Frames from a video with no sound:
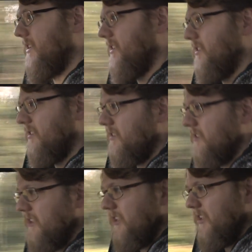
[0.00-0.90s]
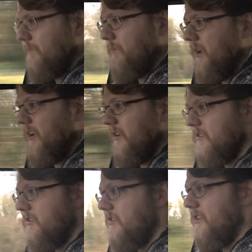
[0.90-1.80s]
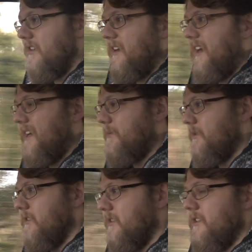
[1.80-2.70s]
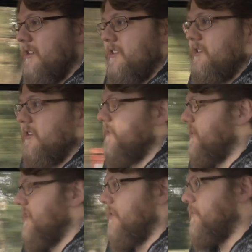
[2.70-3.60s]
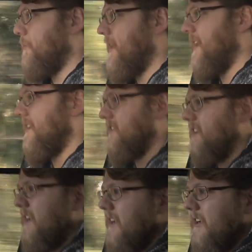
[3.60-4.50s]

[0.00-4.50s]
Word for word: is the parts and labour uh, servicing and repairs.